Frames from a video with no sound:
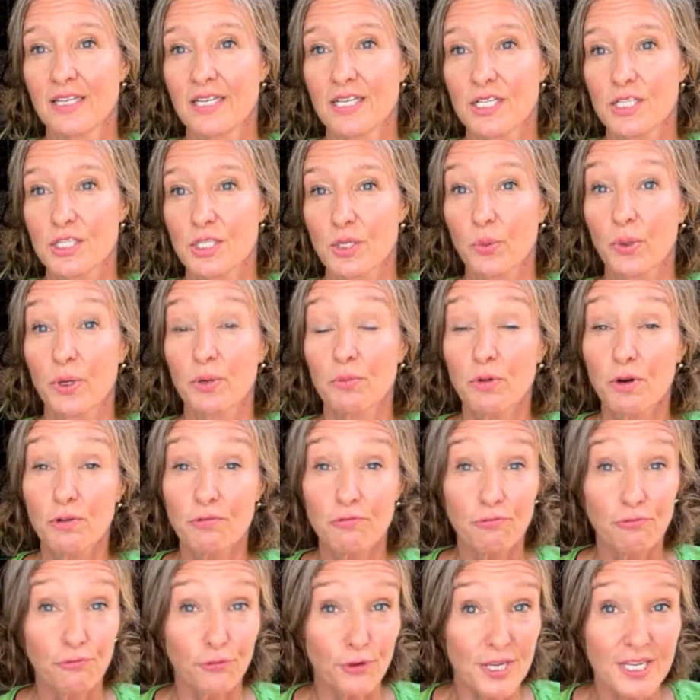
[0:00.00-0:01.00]
So when we're
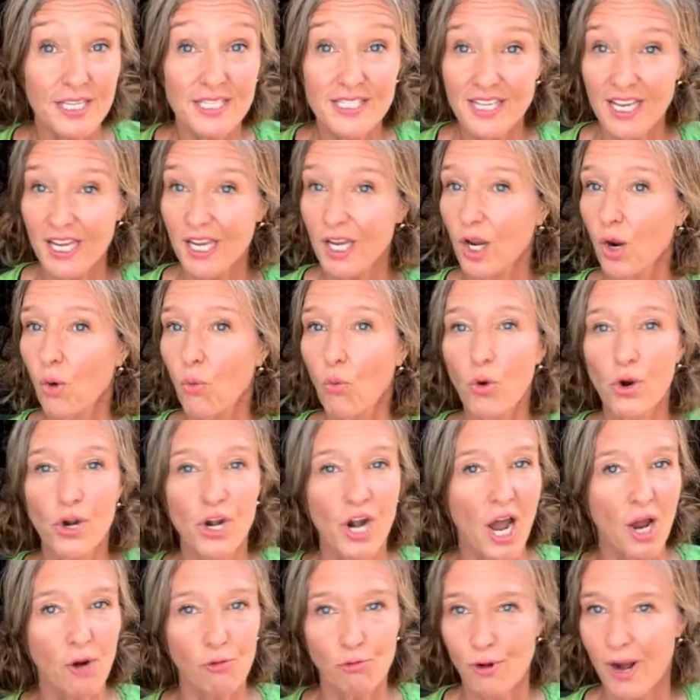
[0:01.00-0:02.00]
freezing, we're
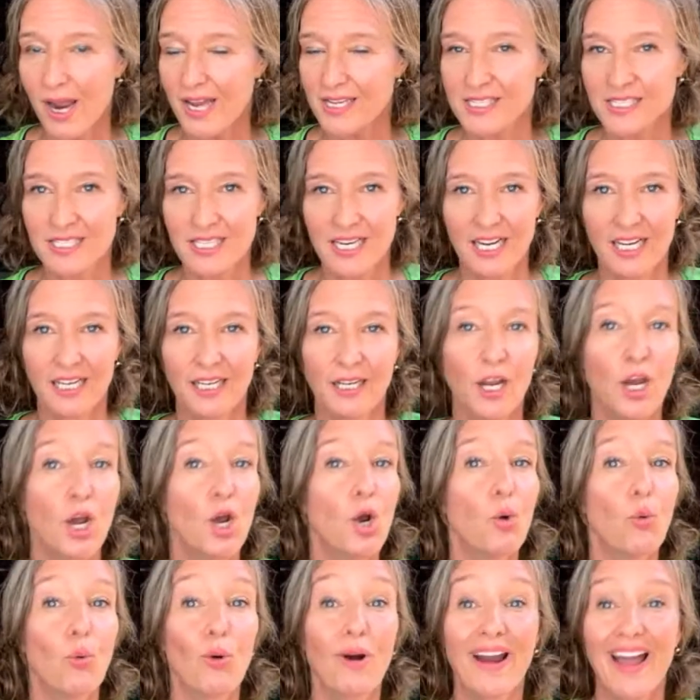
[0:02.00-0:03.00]
not resting,
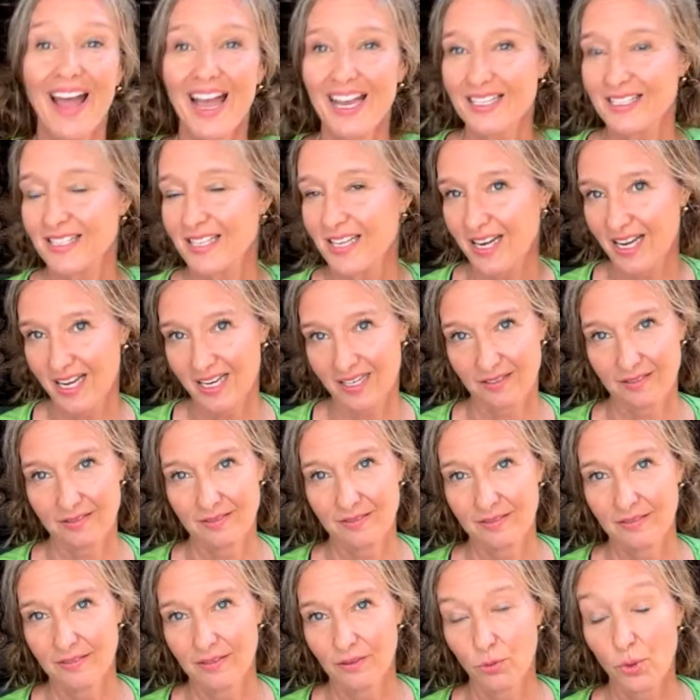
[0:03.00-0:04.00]
we're exiting.
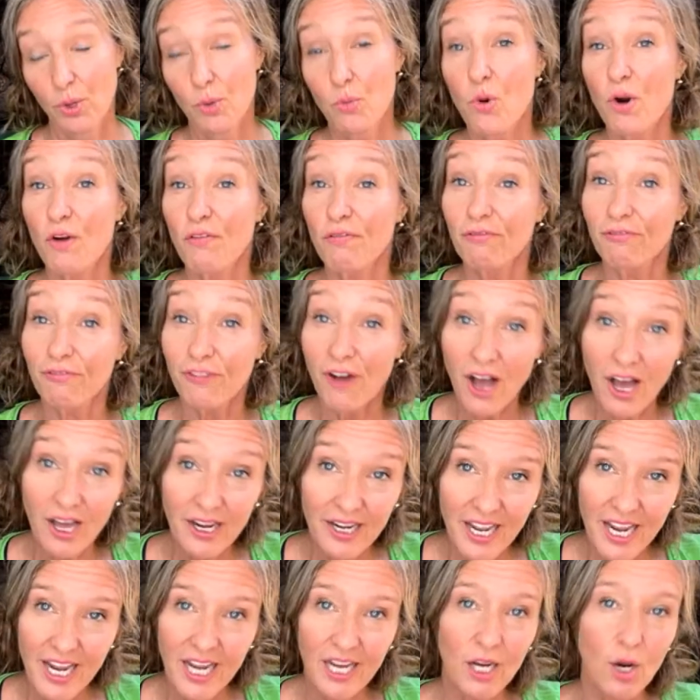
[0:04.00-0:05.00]
When we're
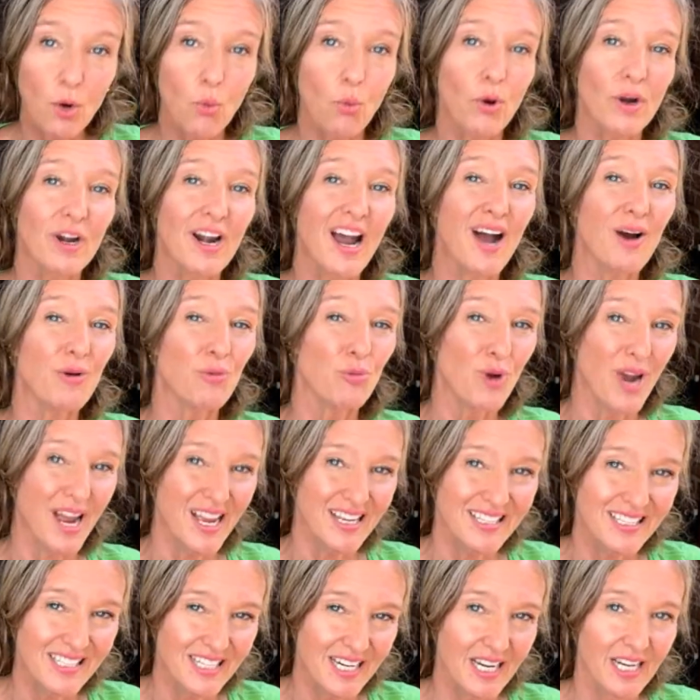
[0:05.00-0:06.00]
fawning, we're not
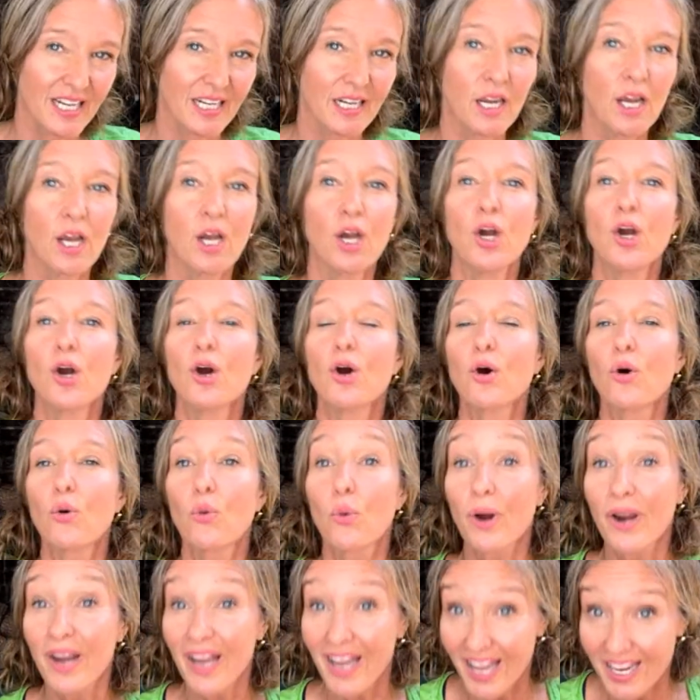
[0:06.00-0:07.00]
resting,
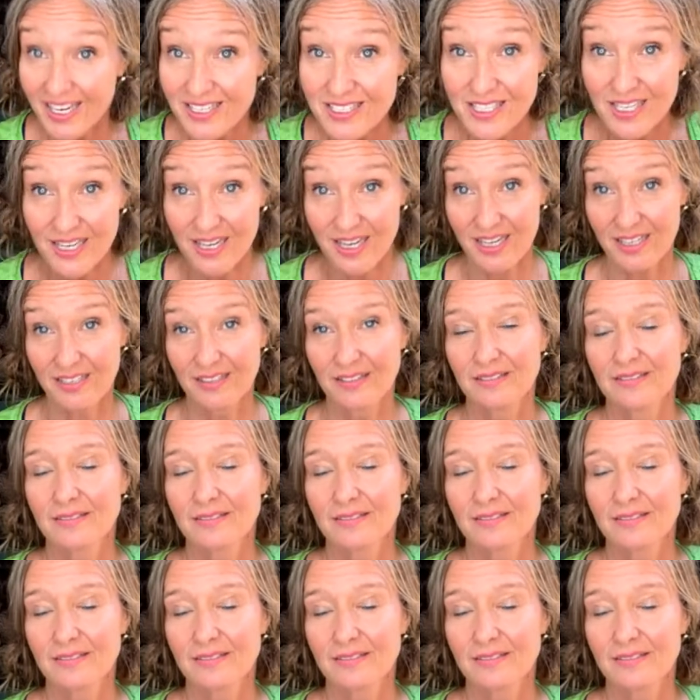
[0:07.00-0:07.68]
we're exiting.